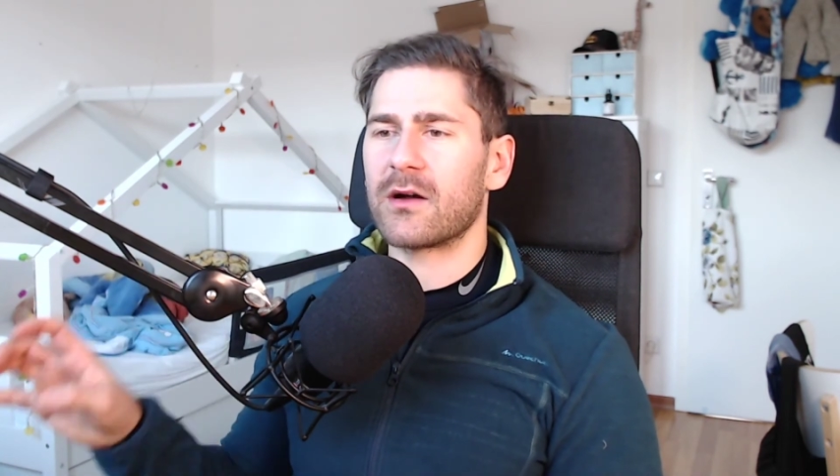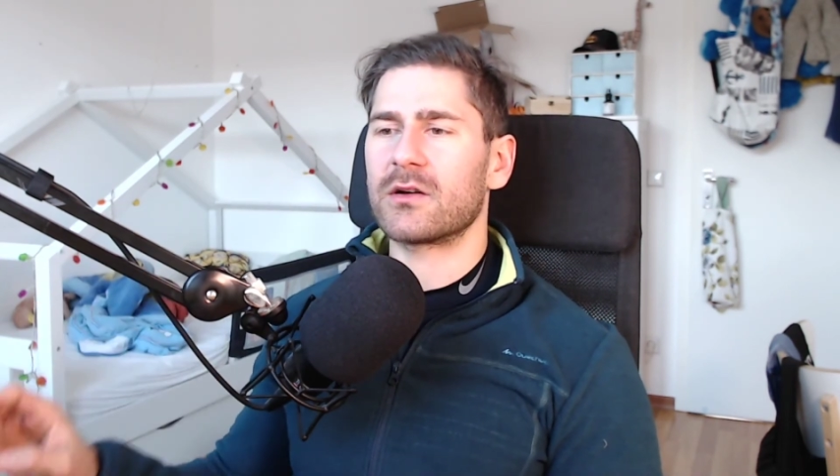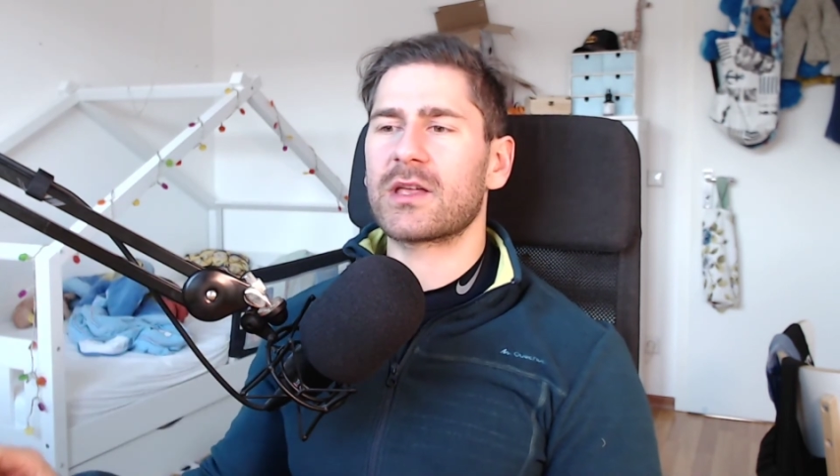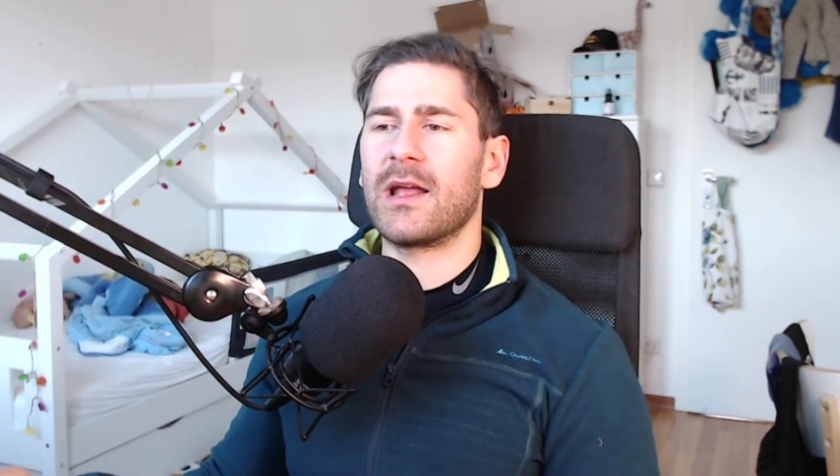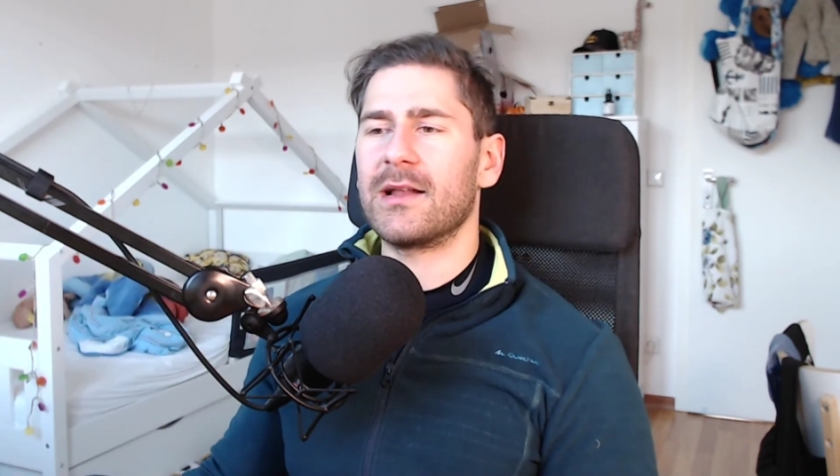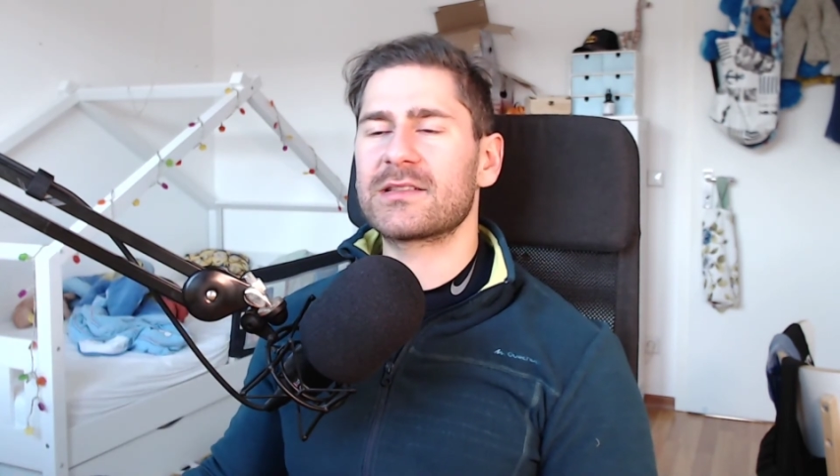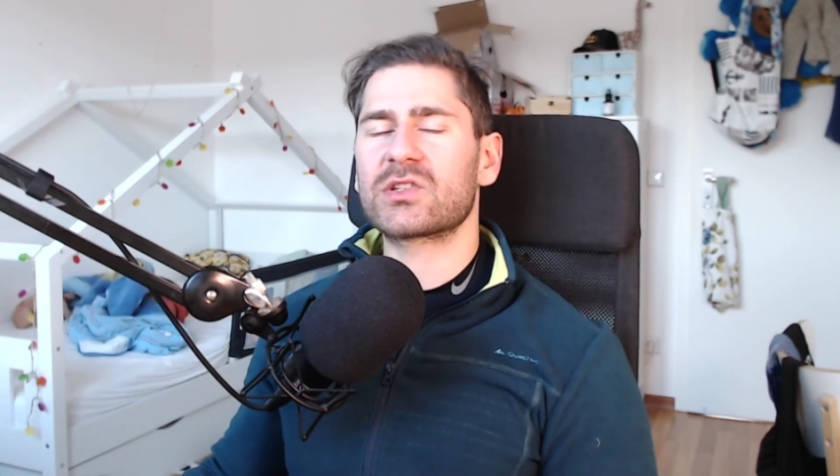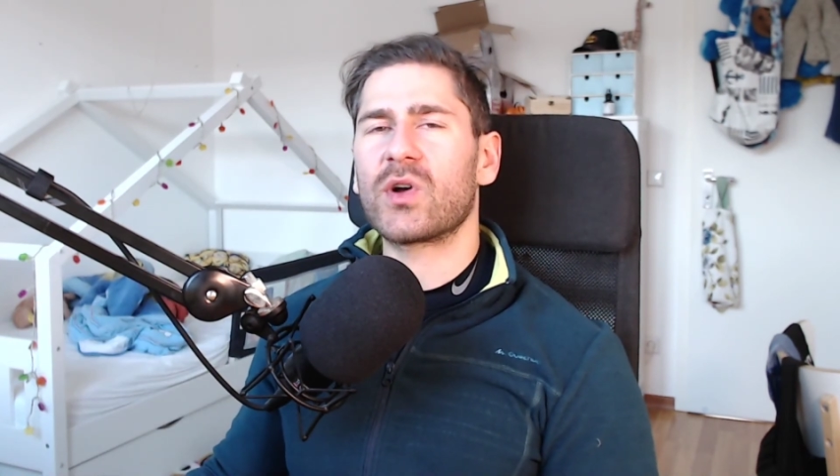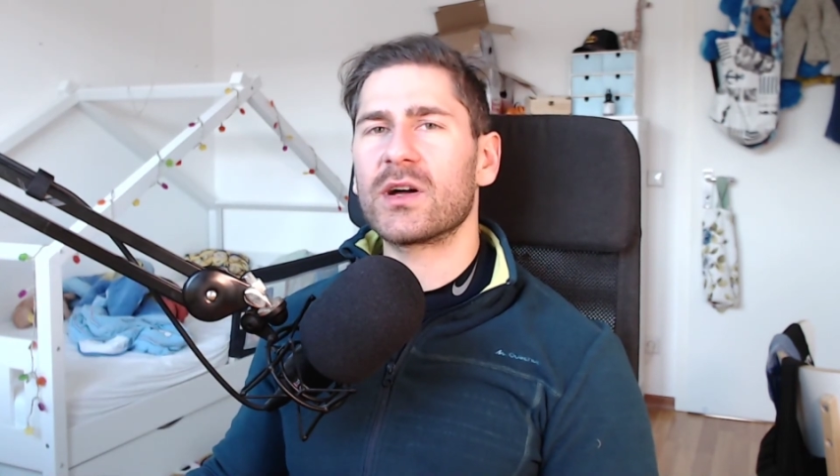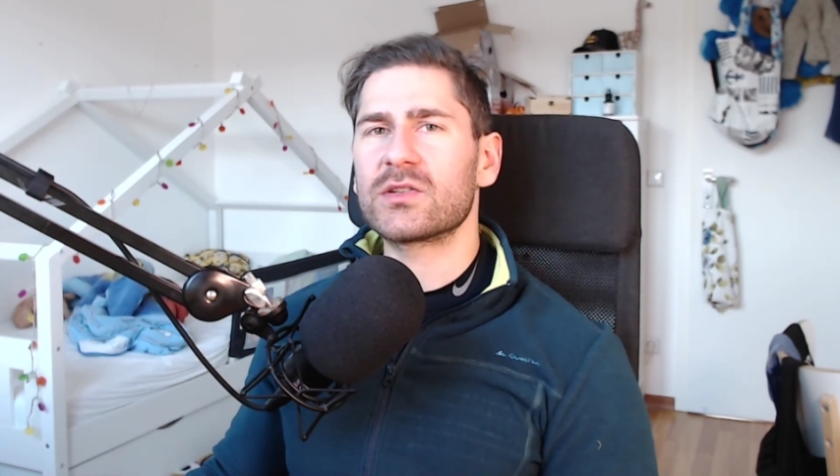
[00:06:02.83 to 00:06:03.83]
okay, let's
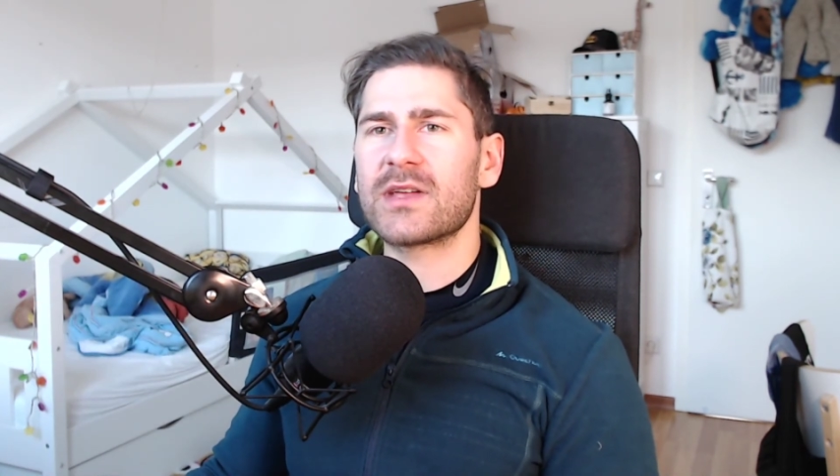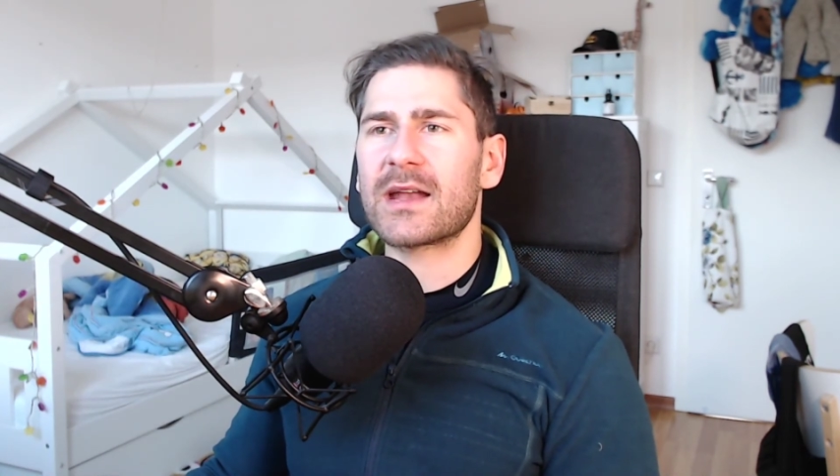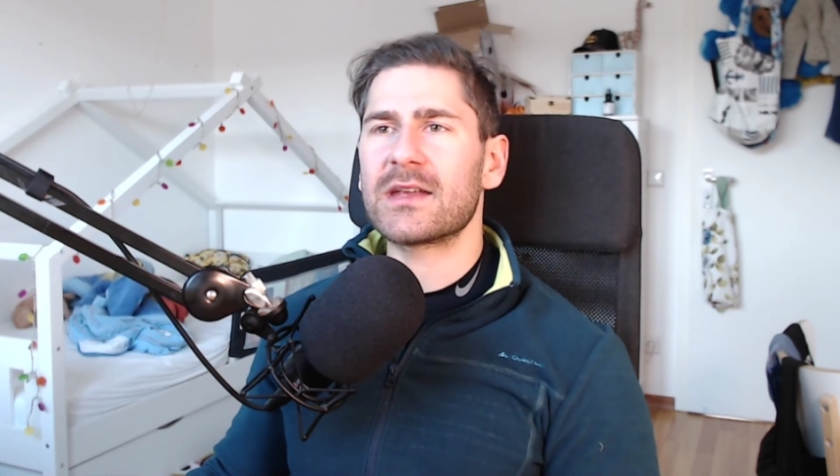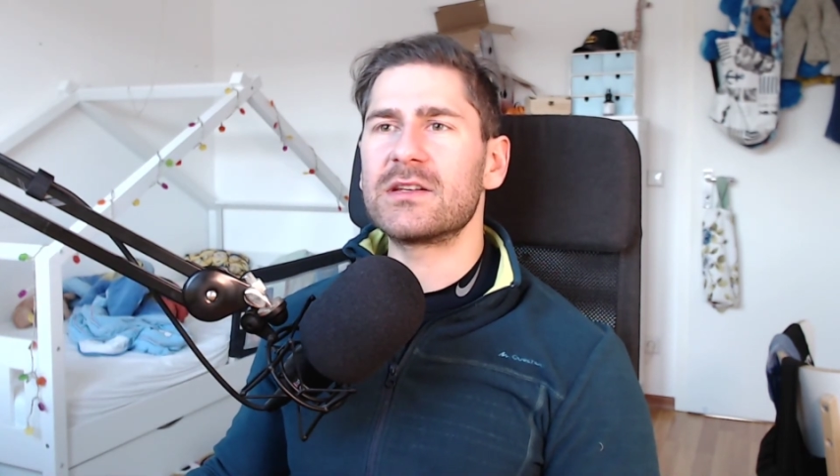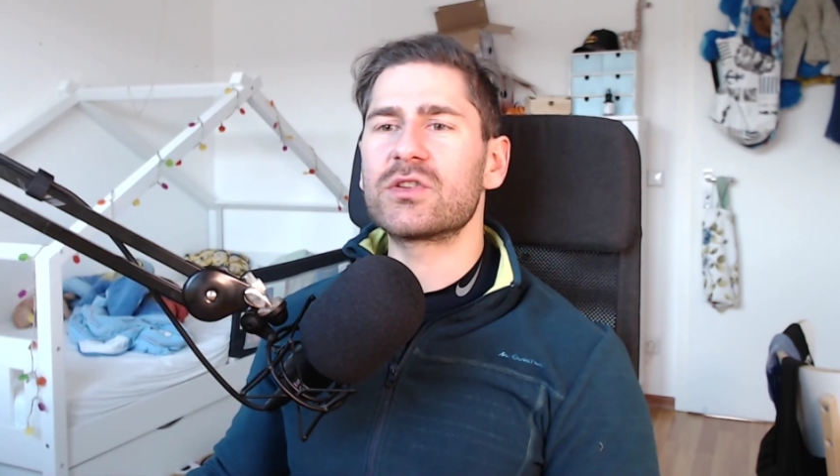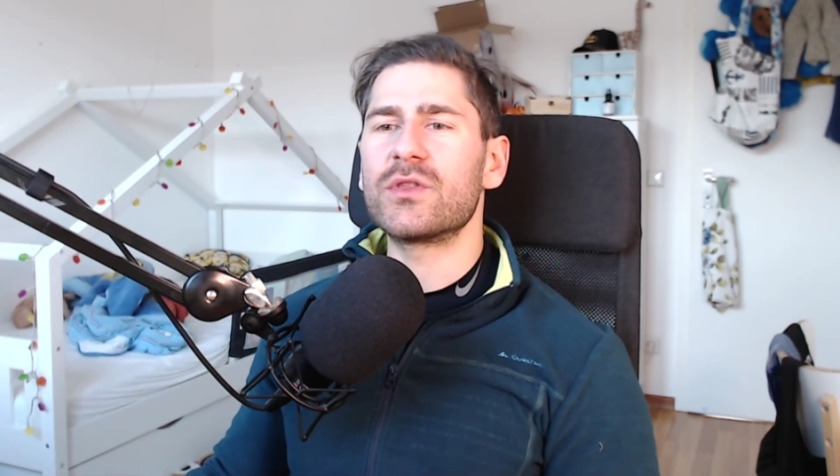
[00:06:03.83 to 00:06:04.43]
try to get into the